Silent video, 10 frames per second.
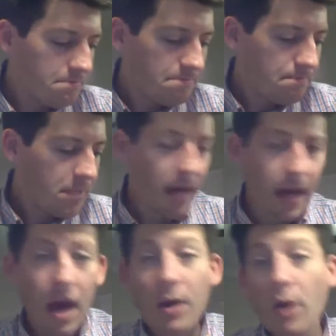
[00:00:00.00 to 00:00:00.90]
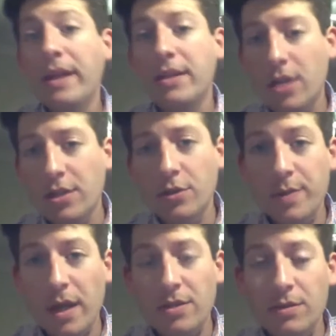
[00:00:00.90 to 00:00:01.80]
Yeah. Oh, and it's also
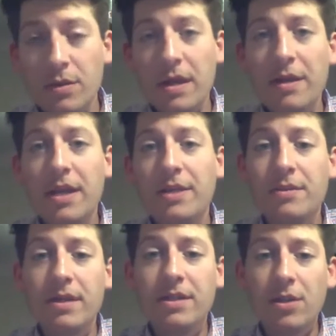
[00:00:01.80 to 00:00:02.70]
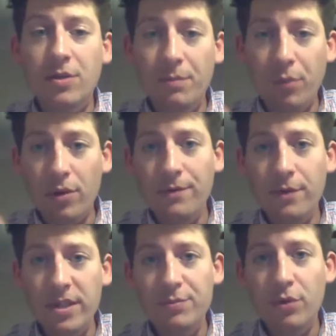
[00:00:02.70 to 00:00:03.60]
responsible. It's also important for the
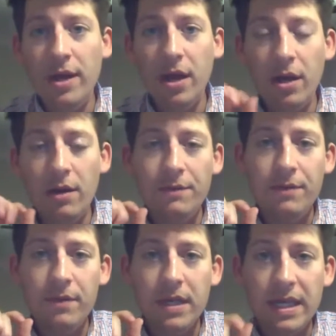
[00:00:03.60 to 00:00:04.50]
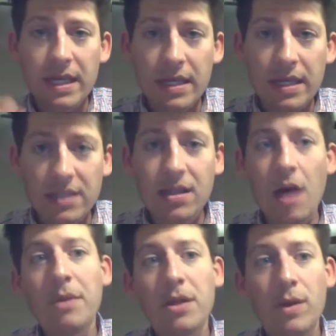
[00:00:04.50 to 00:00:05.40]
spread of
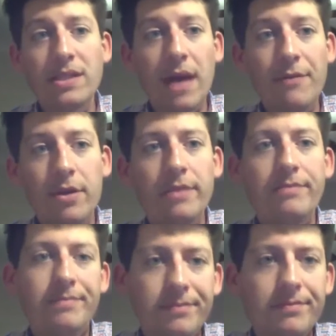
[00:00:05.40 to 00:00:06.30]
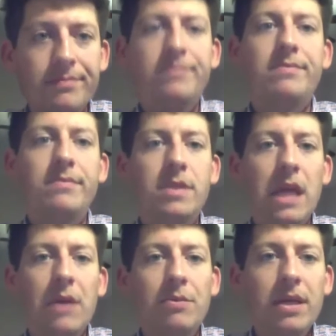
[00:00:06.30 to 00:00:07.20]
Islam in West Africa. So
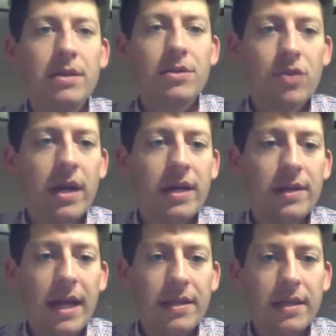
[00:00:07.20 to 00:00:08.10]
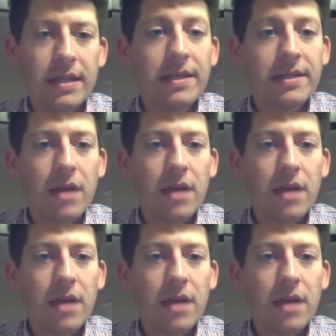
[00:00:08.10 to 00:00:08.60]
that would be it. Trade and in Islam.